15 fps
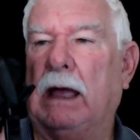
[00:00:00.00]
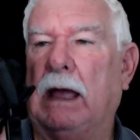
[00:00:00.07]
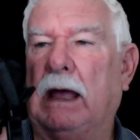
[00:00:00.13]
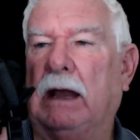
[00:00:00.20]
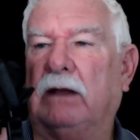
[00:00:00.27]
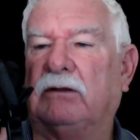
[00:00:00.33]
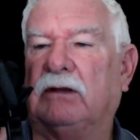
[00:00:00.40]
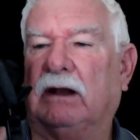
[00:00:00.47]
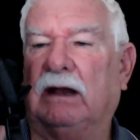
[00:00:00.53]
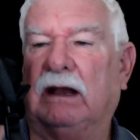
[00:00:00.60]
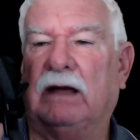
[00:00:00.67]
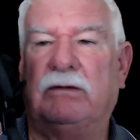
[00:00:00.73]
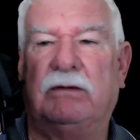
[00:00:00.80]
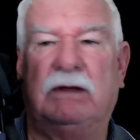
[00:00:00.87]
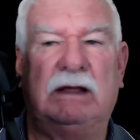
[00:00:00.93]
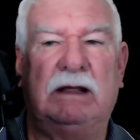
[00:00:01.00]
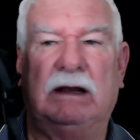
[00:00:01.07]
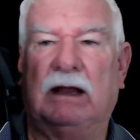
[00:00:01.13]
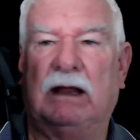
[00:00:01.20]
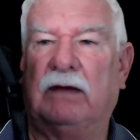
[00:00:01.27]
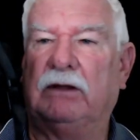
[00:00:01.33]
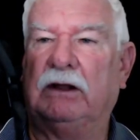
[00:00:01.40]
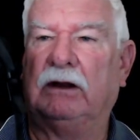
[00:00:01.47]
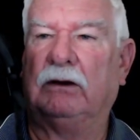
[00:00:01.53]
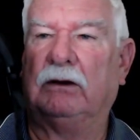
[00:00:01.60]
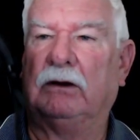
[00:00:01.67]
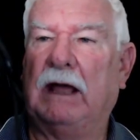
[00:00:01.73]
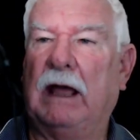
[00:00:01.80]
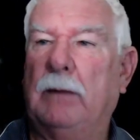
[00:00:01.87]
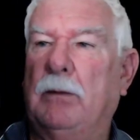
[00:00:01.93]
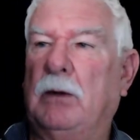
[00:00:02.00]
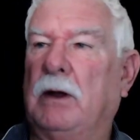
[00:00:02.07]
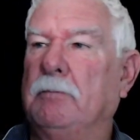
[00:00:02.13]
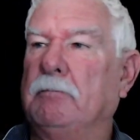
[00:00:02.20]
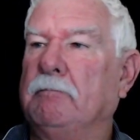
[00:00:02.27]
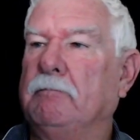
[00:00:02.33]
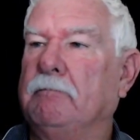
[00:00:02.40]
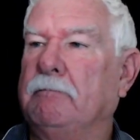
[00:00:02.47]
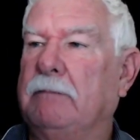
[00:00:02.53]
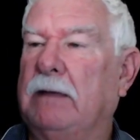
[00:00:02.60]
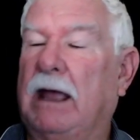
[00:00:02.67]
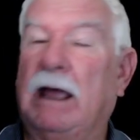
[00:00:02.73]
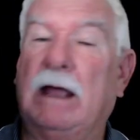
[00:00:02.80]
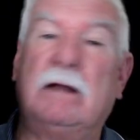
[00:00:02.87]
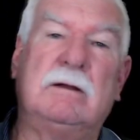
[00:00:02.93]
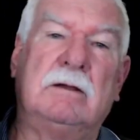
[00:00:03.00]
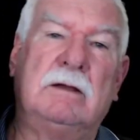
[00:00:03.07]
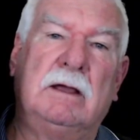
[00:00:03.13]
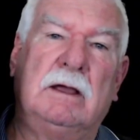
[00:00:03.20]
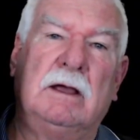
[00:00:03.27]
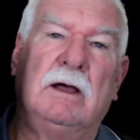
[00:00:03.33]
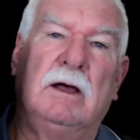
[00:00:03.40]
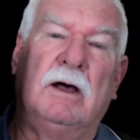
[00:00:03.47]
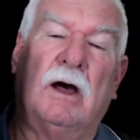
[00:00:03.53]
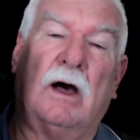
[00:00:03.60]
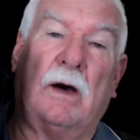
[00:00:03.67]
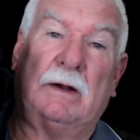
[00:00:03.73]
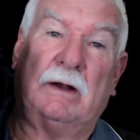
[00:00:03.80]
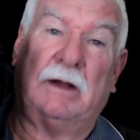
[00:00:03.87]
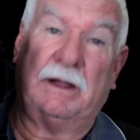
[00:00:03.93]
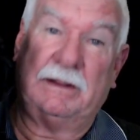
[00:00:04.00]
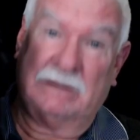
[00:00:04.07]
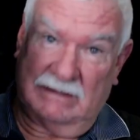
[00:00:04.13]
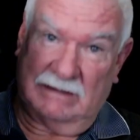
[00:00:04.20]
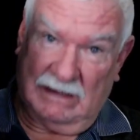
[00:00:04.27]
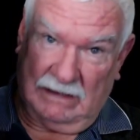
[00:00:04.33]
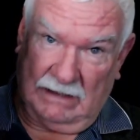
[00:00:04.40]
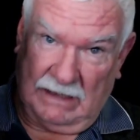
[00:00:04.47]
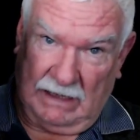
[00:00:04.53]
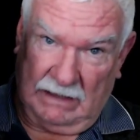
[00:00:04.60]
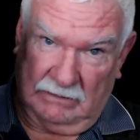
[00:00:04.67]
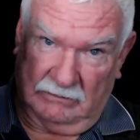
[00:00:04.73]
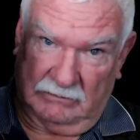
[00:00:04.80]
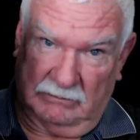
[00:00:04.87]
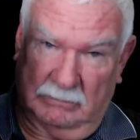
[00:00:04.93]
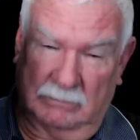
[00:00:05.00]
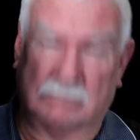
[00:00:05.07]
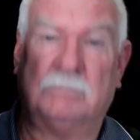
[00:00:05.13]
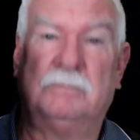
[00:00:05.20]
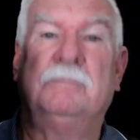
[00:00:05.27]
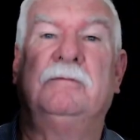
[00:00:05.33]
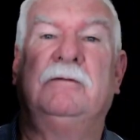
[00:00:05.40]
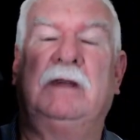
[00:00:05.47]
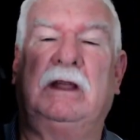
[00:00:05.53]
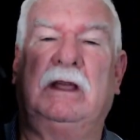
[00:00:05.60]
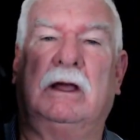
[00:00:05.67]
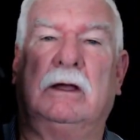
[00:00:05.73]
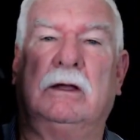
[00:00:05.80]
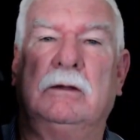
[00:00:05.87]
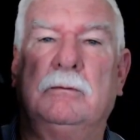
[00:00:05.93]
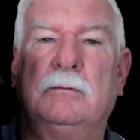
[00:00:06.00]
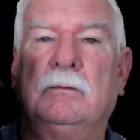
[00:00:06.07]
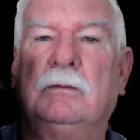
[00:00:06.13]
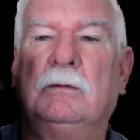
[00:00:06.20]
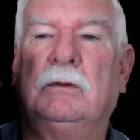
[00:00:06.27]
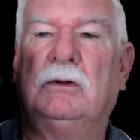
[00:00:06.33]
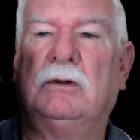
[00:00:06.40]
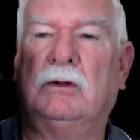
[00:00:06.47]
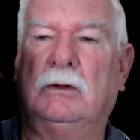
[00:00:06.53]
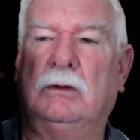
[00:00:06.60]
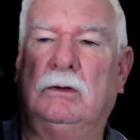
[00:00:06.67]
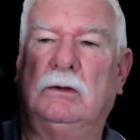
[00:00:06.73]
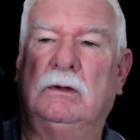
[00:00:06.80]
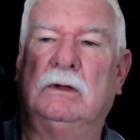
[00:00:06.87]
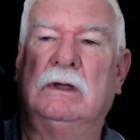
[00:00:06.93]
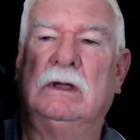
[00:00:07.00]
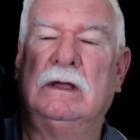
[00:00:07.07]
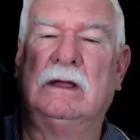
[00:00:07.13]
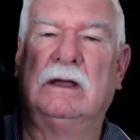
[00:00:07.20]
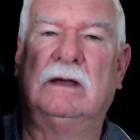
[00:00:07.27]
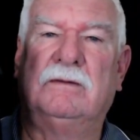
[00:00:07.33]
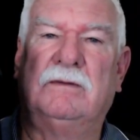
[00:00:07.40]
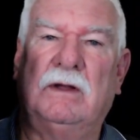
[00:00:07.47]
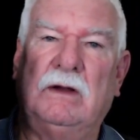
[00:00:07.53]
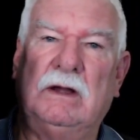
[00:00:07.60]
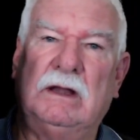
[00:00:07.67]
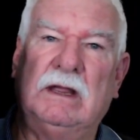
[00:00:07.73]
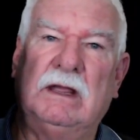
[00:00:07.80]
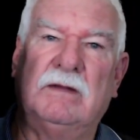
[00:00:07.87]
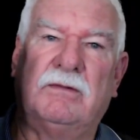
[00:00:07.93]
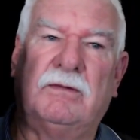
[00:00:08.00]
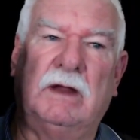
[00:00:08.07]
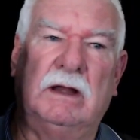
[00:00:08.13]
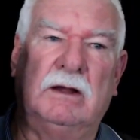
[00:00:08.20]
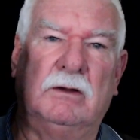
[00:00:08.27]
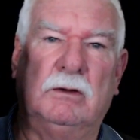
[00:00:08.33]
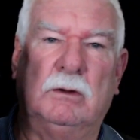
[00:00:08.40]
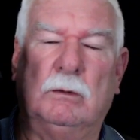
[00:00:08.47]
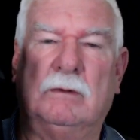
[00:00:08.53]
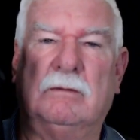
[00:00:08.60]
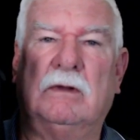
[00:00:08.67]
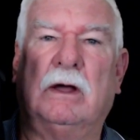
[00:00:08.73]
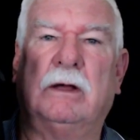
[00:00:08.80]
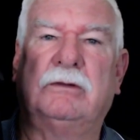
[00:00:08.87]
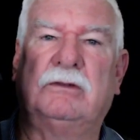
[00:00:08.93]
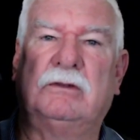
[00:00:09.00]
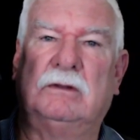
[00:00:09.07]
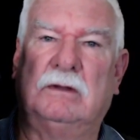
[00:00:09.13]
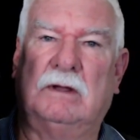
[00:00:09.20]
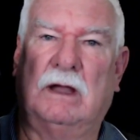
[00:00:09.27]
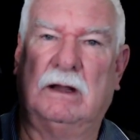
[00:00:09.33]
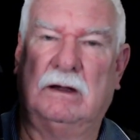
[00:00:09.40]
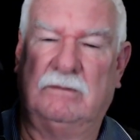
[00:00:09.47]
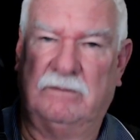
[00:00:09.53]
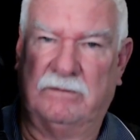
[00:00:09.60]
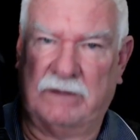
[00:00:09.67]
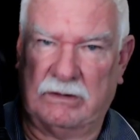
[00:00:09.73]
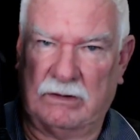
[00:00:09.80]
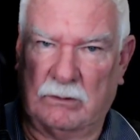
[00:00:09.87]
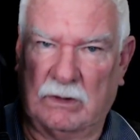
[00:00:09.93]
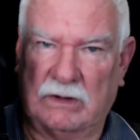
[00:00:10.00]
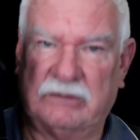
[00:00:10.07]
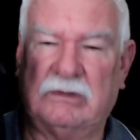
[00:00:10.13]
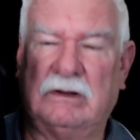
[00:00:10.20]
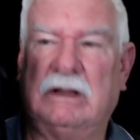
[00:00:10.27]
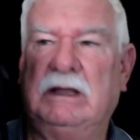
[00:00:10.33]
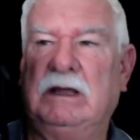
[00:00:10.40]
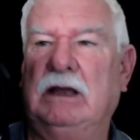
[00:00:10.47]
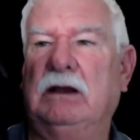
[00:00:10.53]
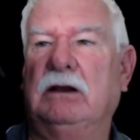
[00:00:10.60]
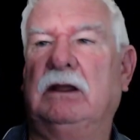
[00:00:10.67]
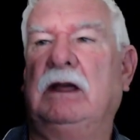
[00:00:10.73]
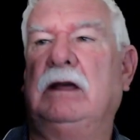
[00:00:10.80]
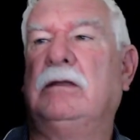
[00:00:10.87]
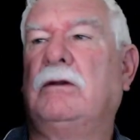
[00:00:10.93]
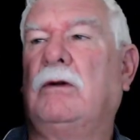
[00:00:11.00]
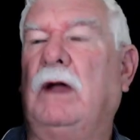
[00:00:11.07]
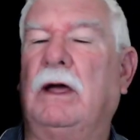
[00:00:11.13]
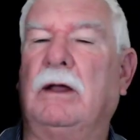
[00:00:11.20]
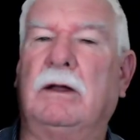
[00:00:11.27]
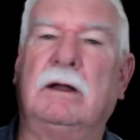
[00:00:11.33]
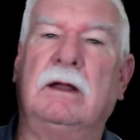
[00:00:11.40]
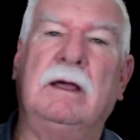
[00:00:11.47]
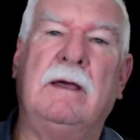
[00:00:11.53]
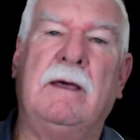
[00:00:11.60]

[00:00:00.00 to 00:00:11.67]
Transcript: it's a lovely, lovely little camera. And I'd like to dedicate this little video to a very dear friend who we've lost only very recently in Keith Groudon.